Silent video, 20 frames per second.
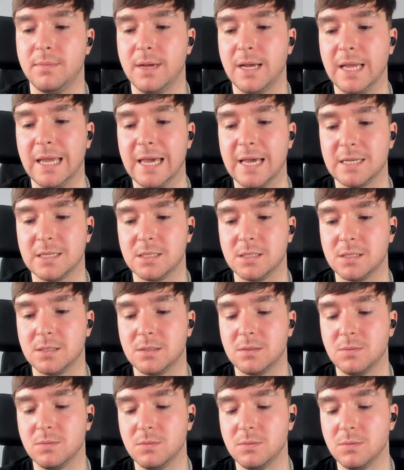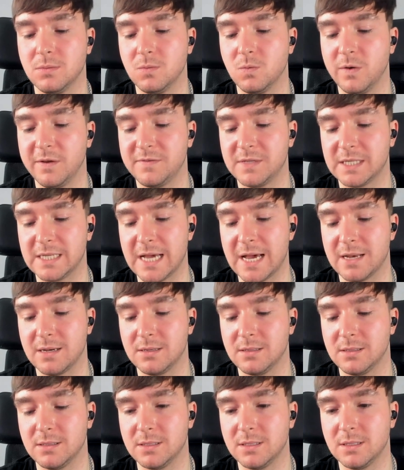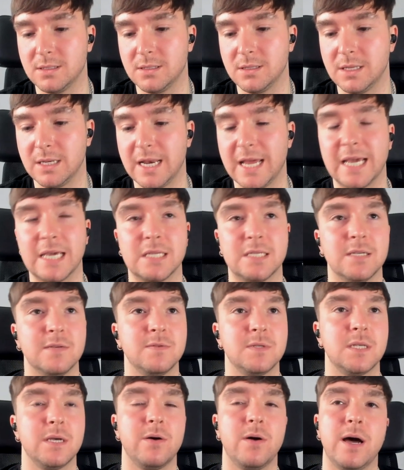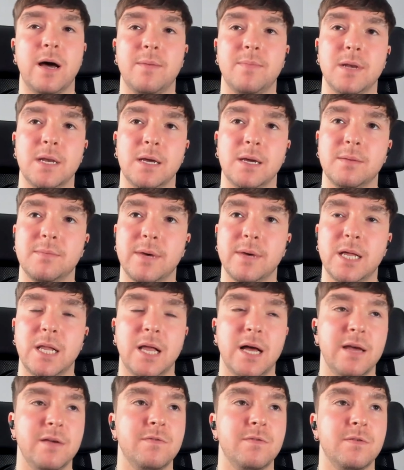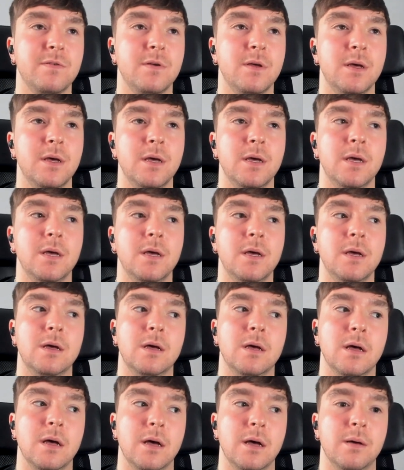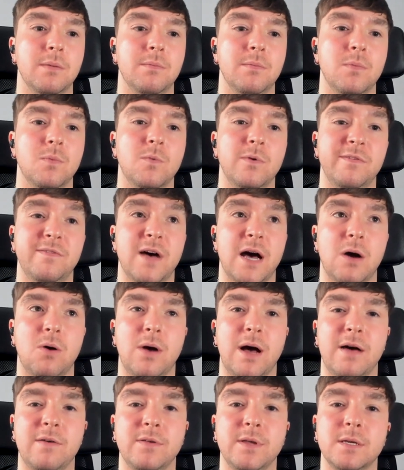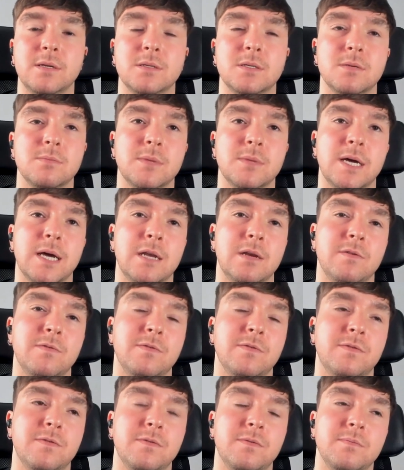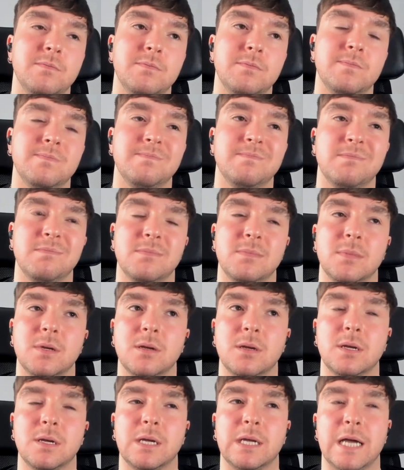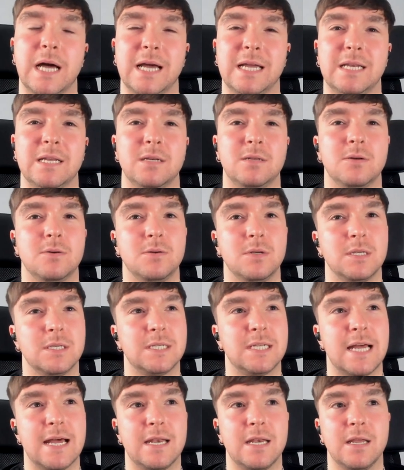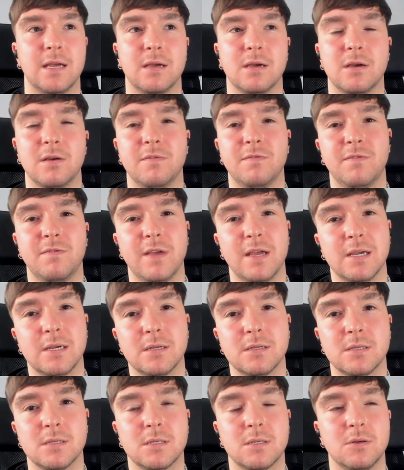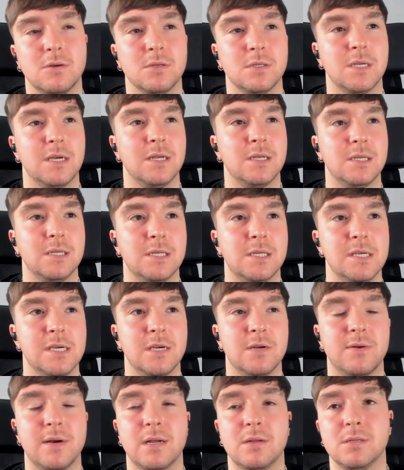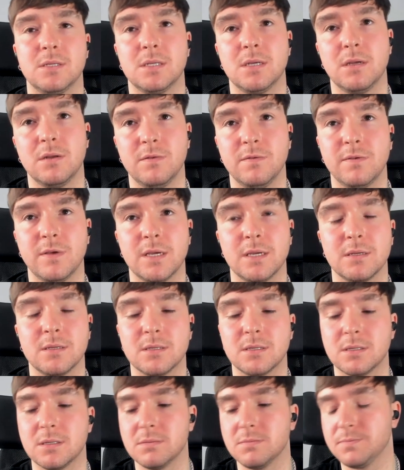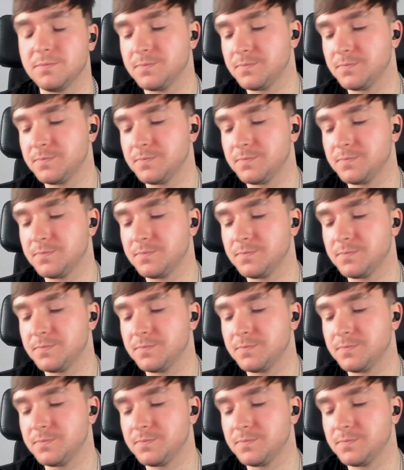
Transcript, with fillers: I guess, withstand the negatives that were happening in my life without having some kind of guided understanding of things or certainty around certain things.